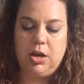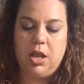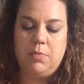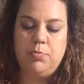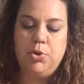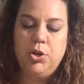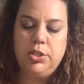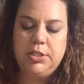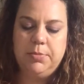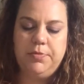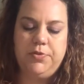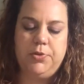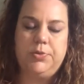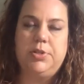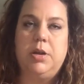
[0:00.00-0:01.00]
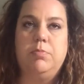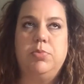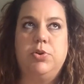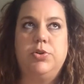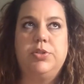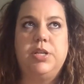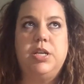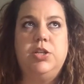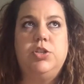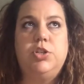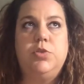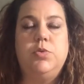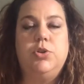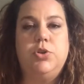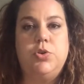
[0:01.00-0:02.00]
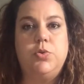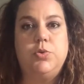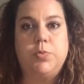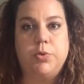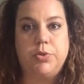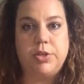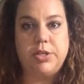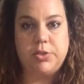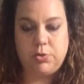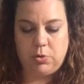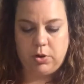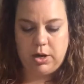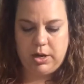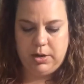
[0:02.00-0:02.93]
and put some of those numbers into a newsworthy story.